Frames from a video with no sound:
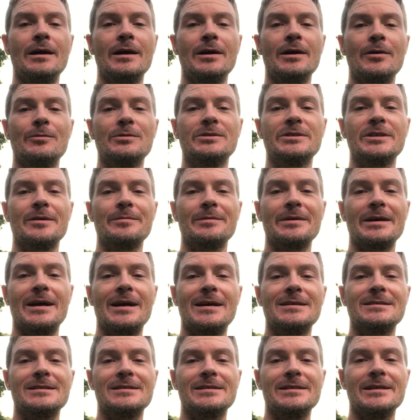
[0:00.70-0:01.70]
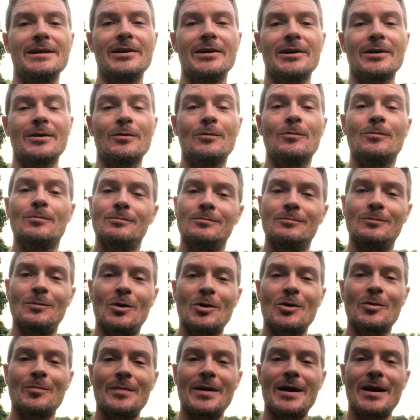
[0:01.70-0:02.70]
Hey, what's up guys? It's Eric.
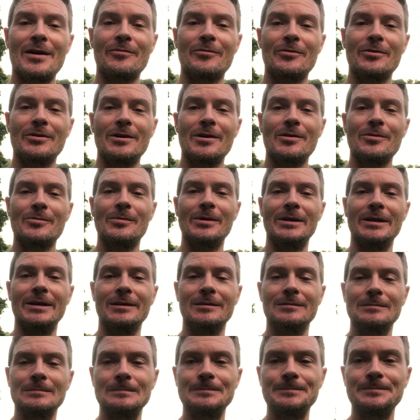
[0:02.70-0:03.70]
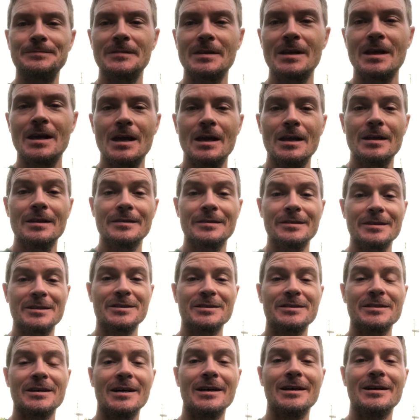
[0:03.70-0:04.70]
Welcome back for another week.
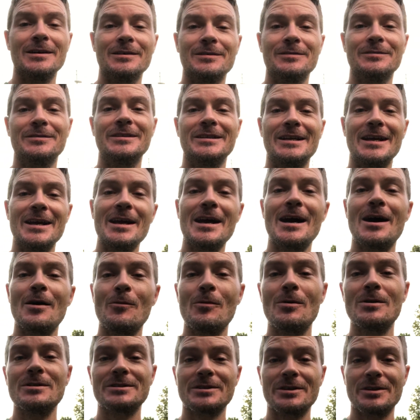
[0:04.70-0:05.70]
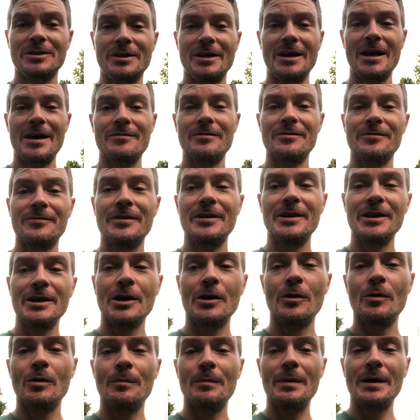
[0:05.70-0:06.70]
Today I was going to have a
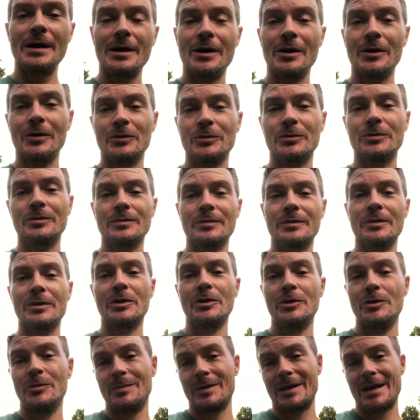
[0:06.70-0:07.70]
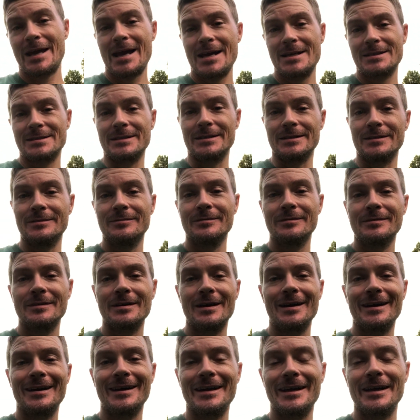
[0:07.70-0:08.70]
video about humic acid.
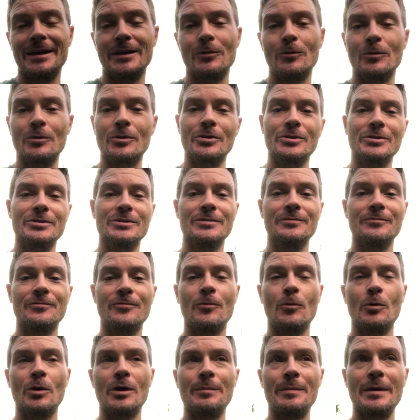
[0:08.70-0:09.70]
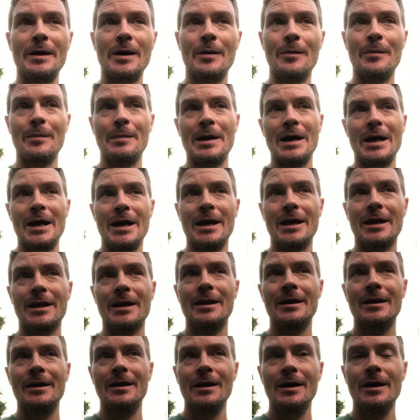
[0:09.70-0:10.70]
I had ordered a 40-pound bag
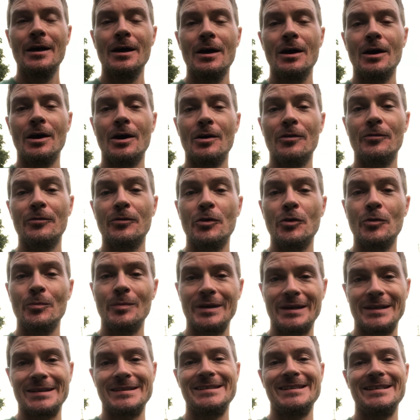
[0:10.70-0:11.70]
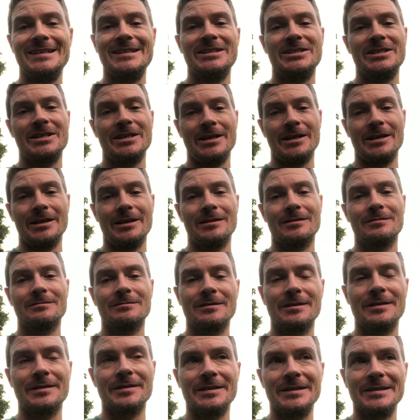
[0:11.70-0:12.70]
of humic DG,
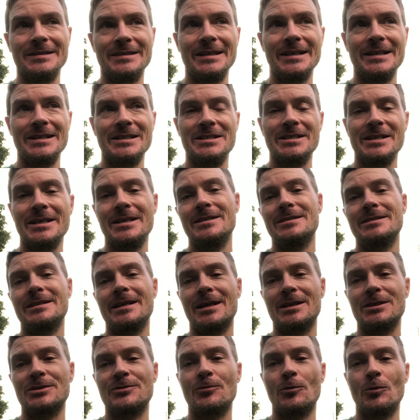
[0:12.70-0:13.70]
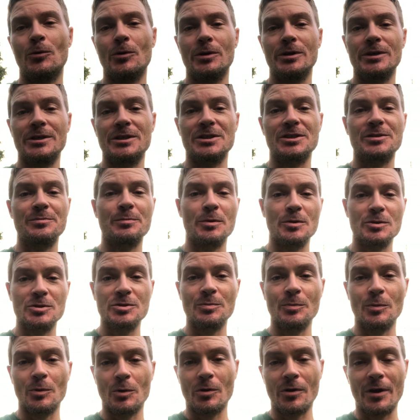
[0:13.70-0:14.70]
and the DG stands for
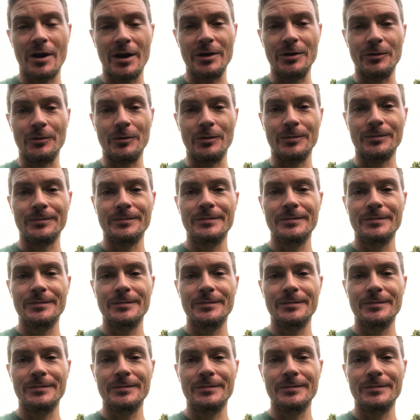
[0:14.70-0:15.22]
dispersible granule.